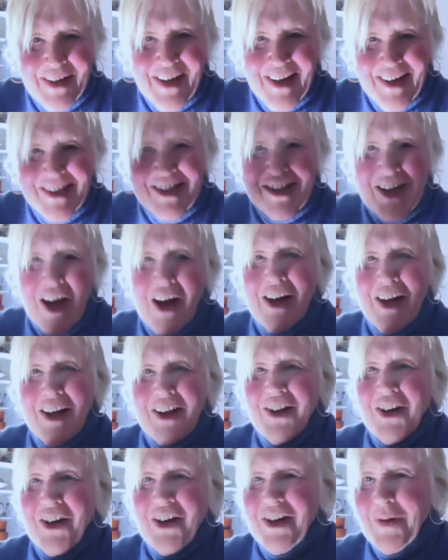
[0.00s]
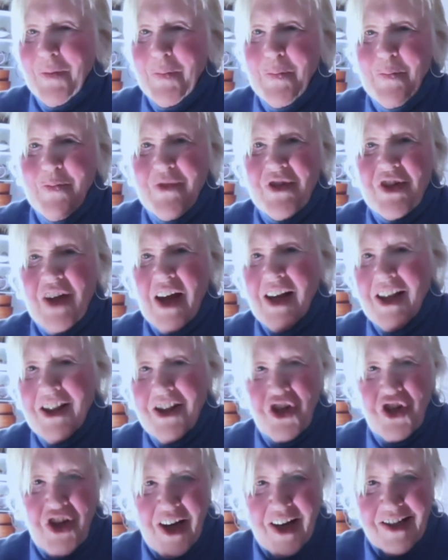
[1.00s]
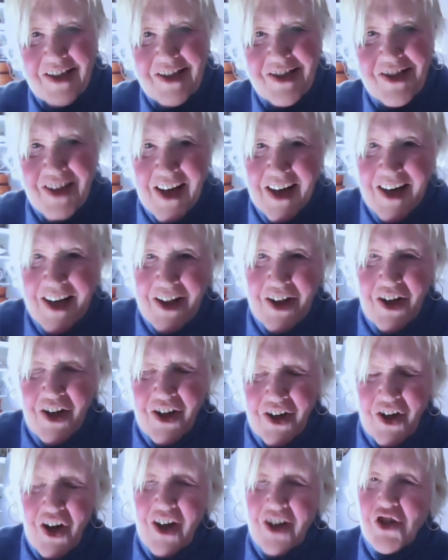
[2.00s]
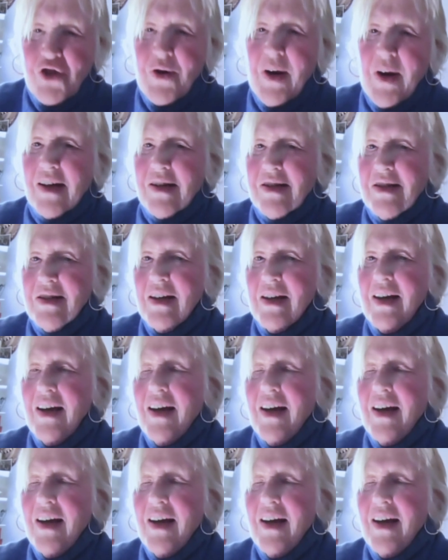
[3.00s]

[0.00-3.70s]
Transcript: and signing the checks and signing the contracts.